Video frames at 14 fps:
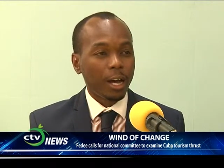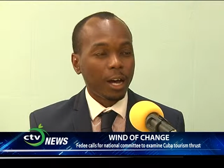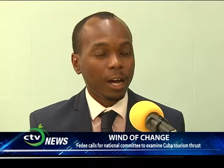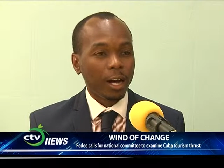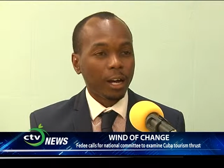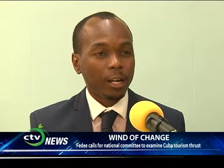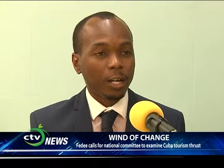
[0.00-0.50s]

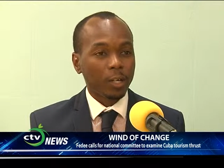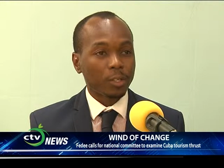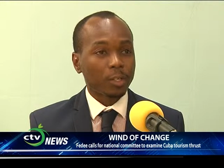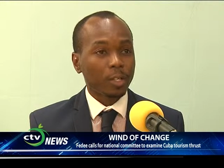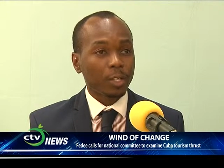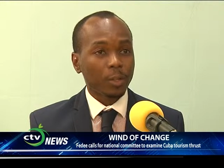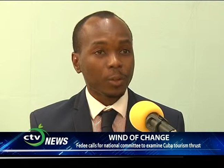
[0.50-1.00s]
uh,
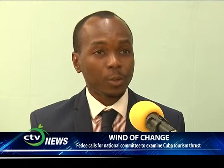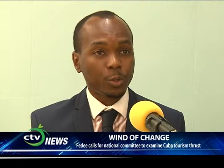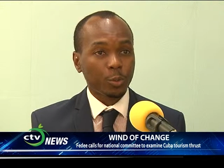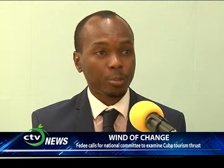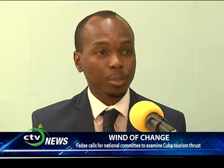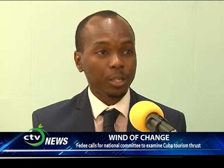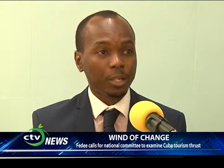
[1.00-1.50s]
continue
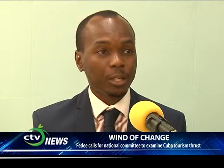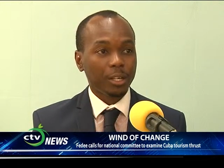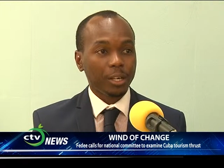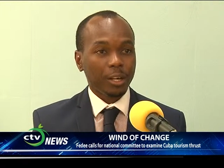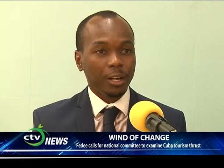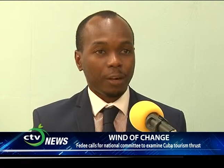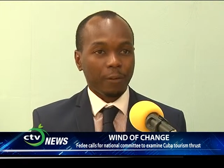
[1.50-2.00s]
to be
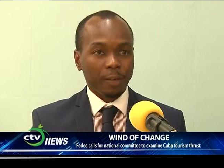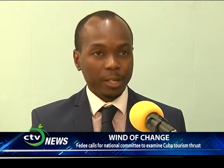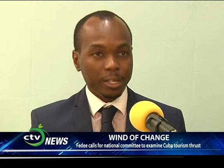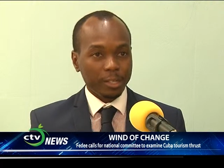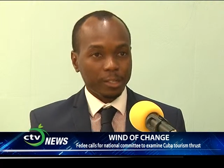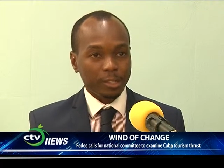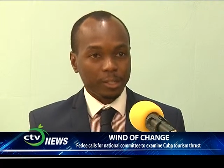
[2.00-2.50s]

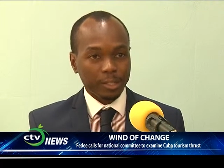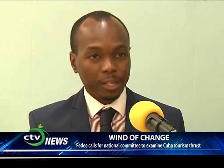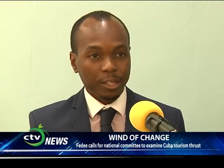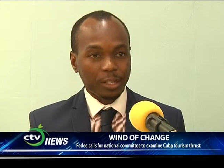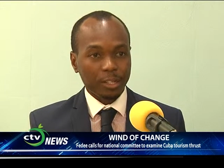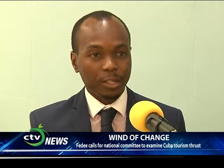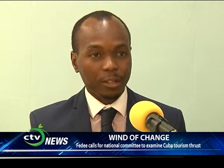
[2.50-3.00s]
released
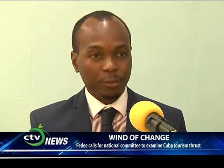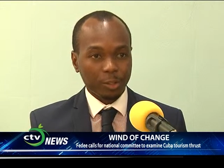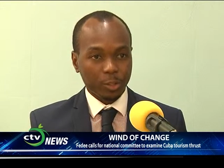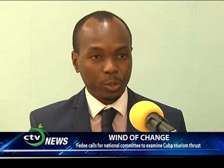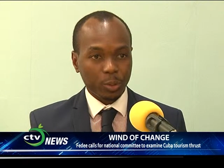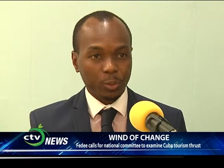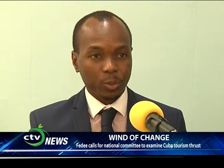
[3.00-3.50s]
and
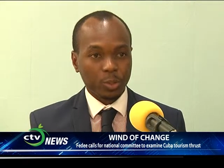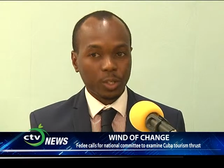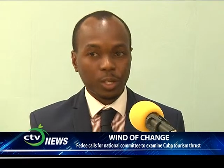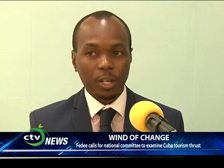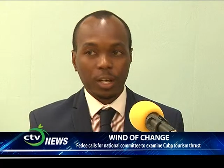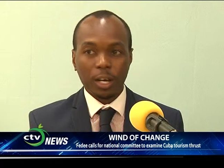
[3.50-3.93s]
reduced